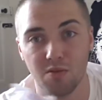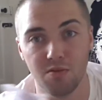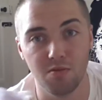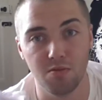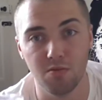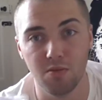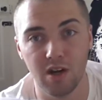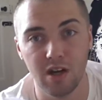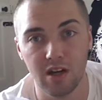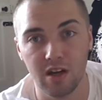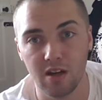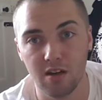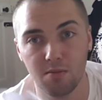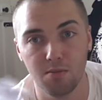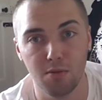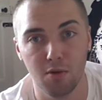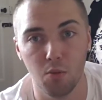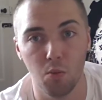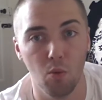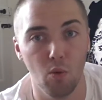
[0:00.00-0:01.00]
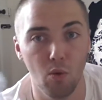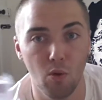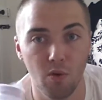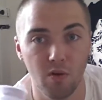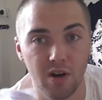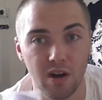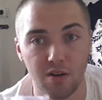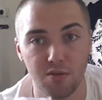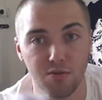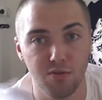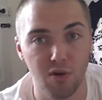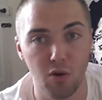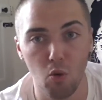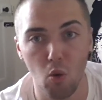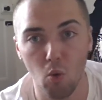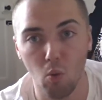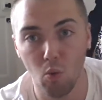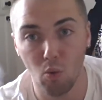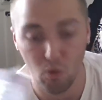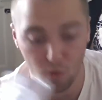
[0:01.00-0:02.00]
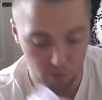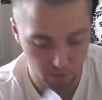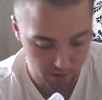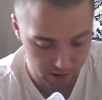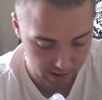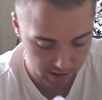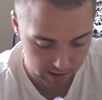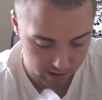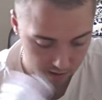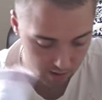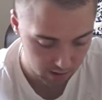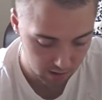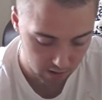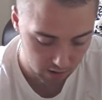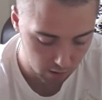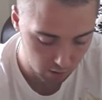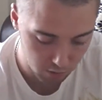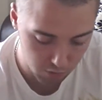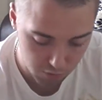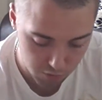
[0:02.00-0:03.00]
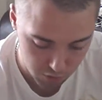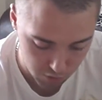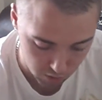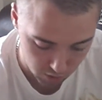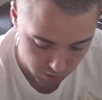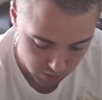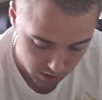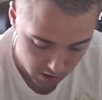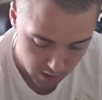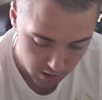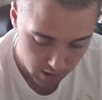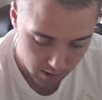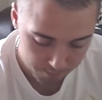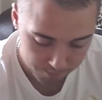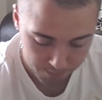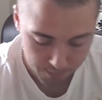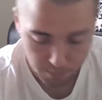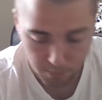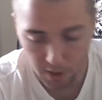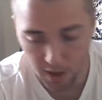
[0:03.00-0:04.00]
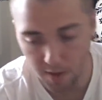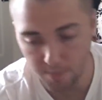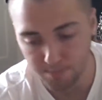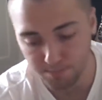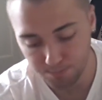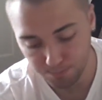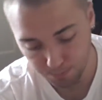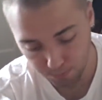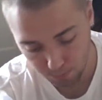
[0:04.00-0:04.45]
with them really. Put water in it, filter water in it, all sorts. But